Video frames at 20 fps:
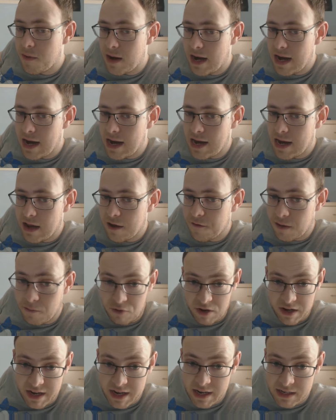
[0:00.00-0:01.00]
them in a
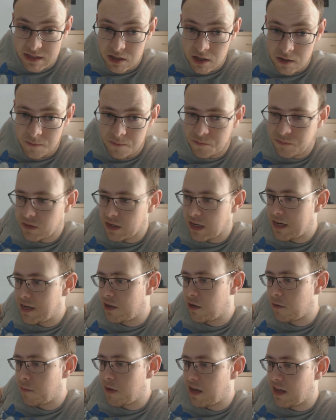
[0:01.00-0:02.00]
fabricator,
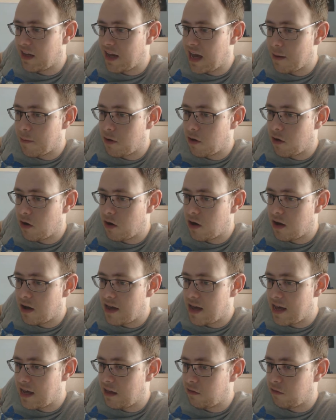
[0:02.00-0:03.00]
and you can make ammo,
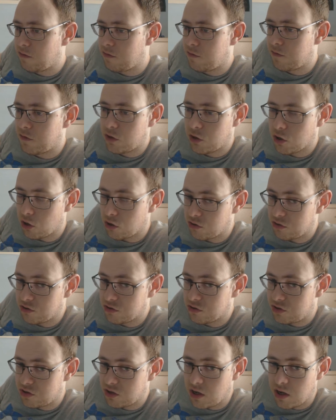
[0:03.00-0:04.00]
health,
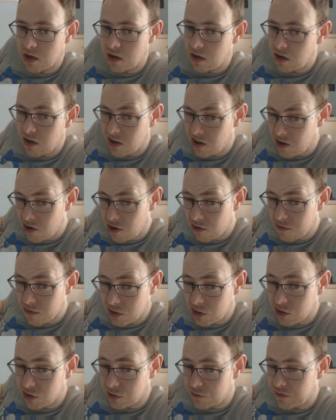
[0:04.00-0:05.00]
guns, and
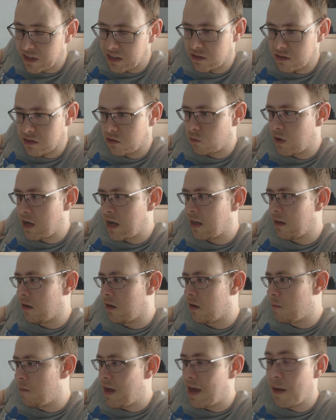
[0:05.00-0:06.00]
other such things as
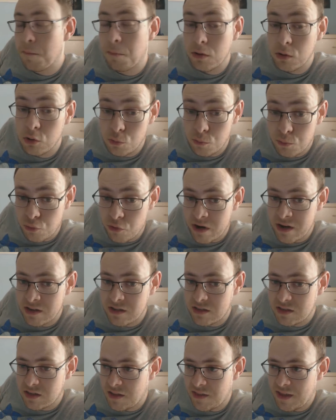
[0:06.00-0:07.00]
well, and make
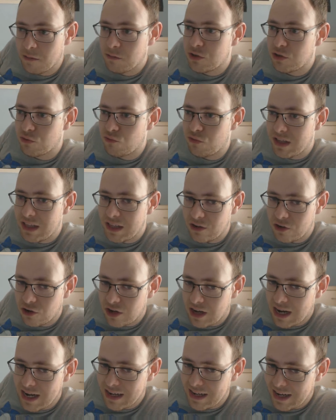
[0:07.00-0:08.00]
blueprints. And that was a really
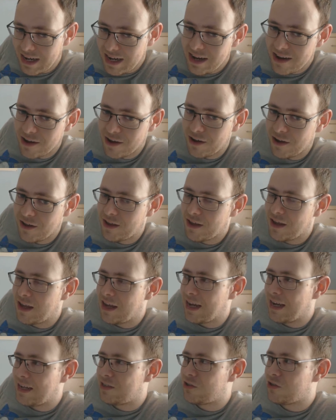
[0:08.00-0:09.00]
good idea.
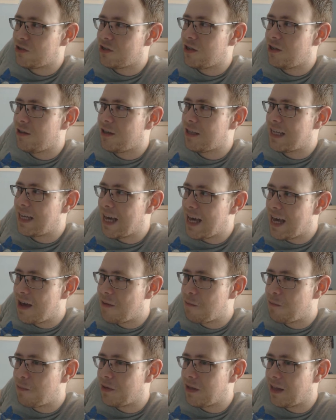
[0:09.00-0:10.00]
It's just that the
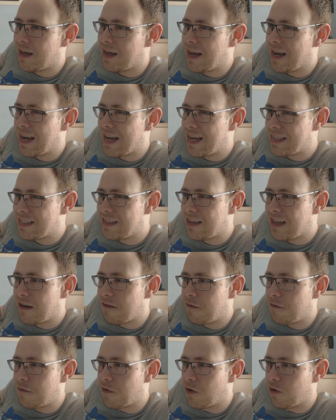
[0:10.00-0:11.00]
gameplay isn't
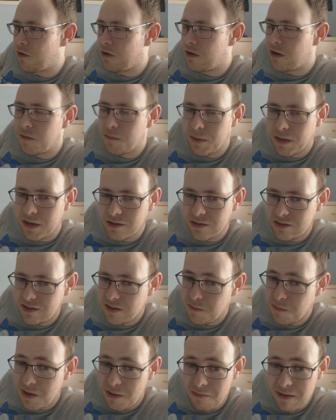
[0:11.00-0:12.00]
that fun
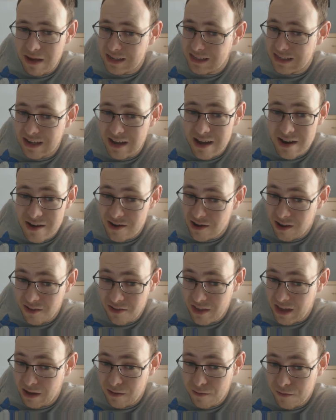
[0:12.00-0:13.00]
because the mimics are
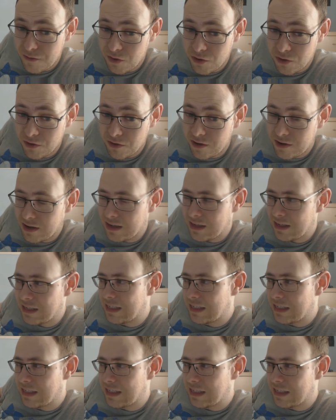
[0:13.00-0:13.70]
not that fun.